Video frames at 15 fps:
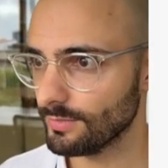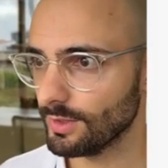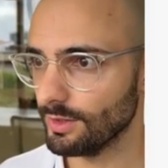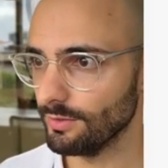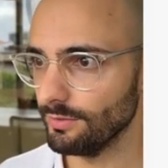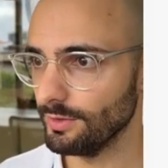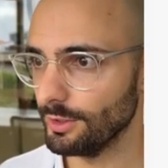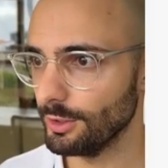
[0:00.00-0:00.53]

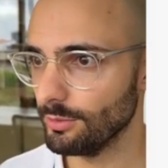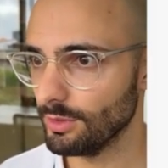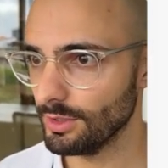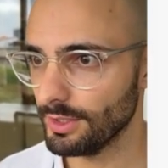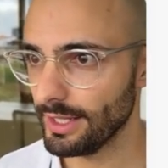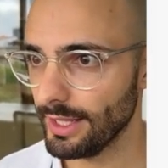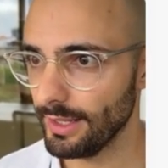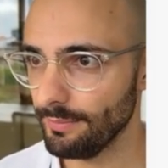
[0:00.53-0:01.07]
the variable
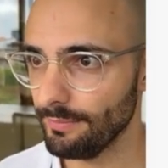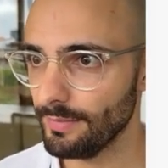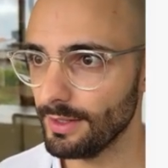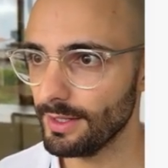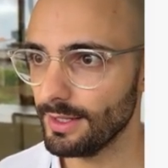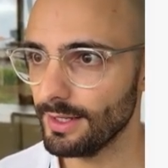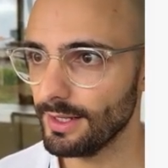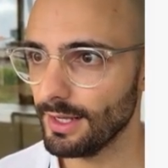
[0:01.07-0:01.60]
name,
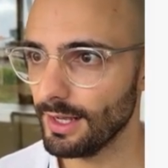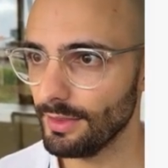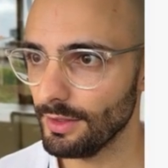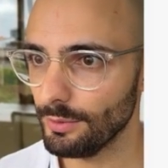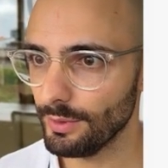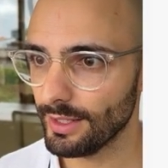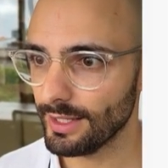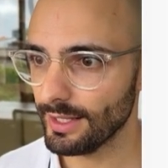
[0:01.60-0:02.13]
and
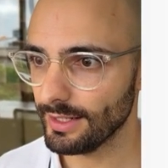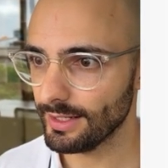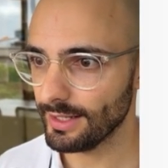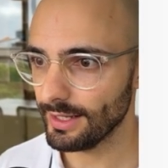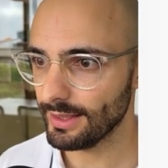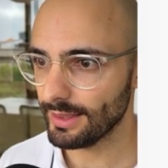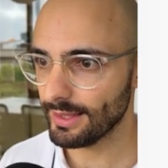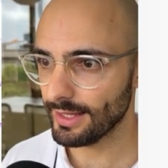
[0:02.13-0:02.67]
then we can
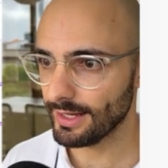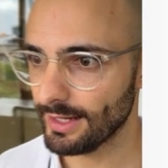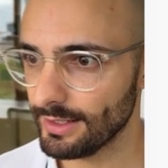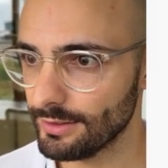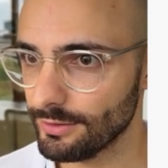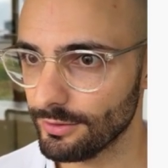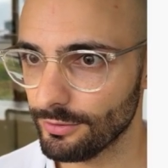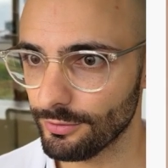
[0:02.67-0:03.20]
get
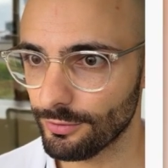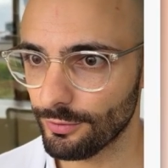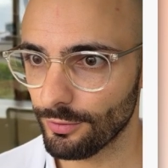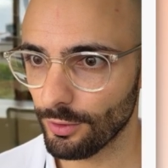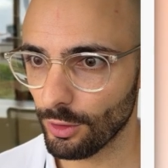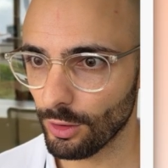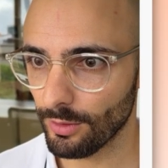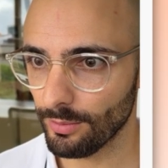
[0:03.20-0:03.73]
that
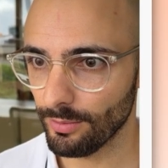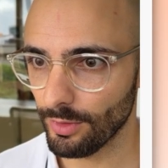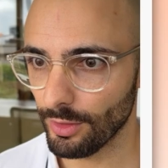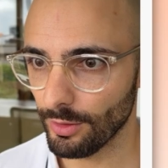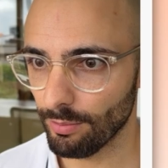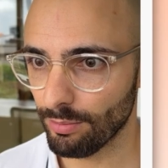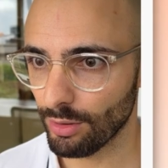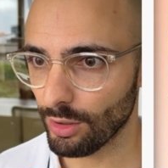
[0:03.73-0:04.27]
from the
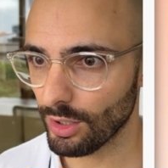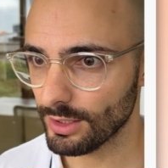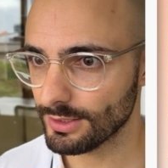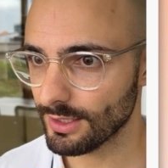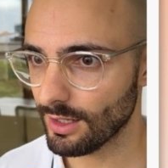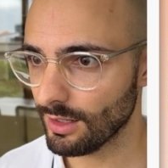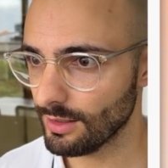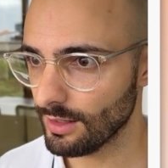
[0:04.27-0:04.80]

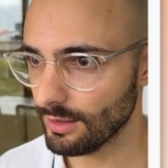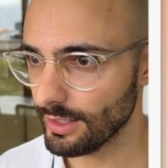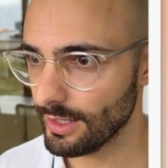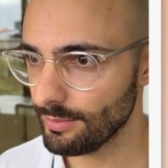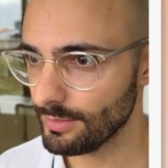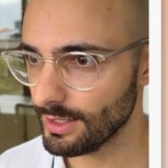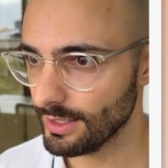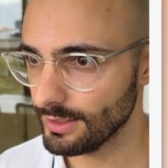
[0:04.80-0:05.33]
past
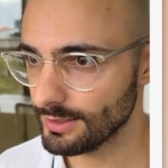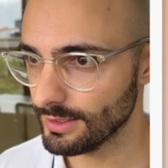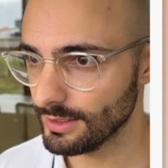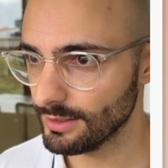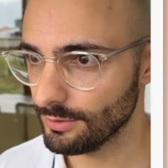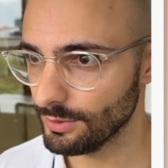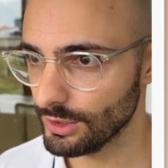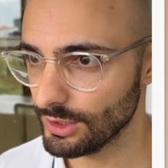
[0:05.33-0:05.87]
LLM
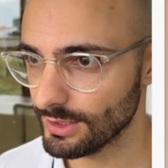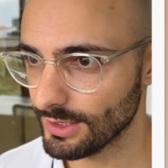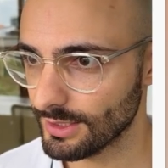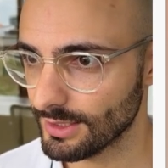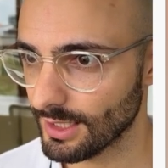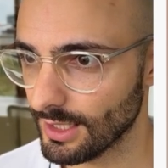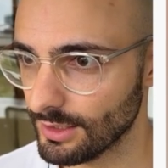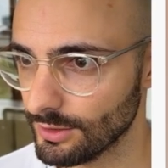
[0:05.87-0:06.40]
data, which is the
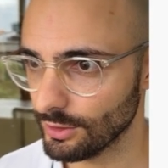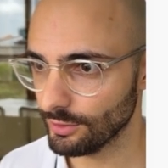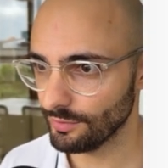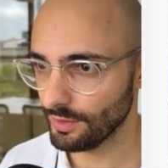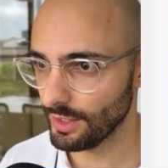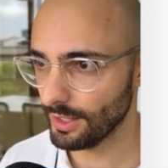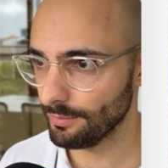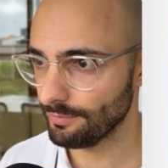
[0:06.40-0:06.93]
title over
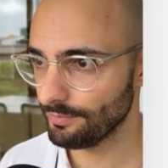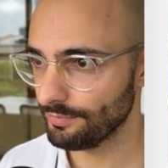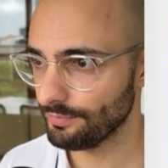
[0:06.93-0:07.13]
there.